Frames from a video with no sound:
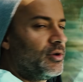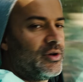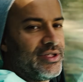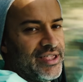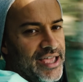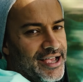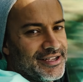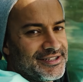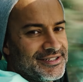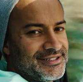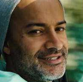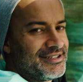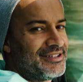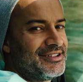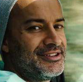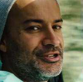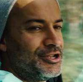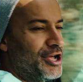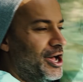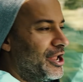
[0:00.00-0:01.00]
Yes,
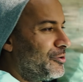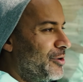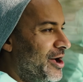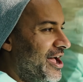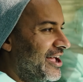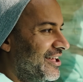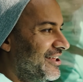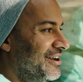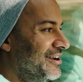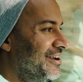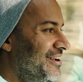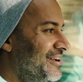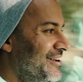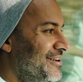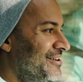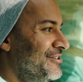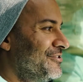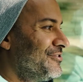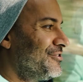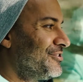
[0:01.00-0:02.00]
not a wagon.
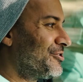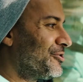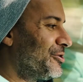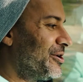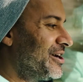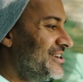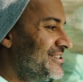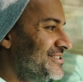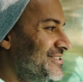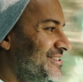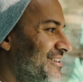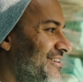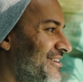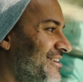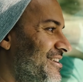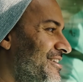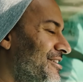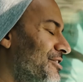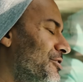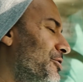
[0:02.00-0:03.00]
Crazy,
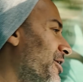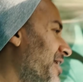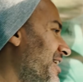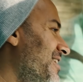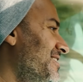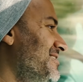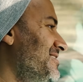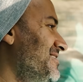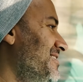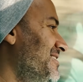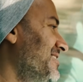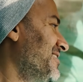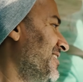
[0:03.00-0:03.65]
crazy.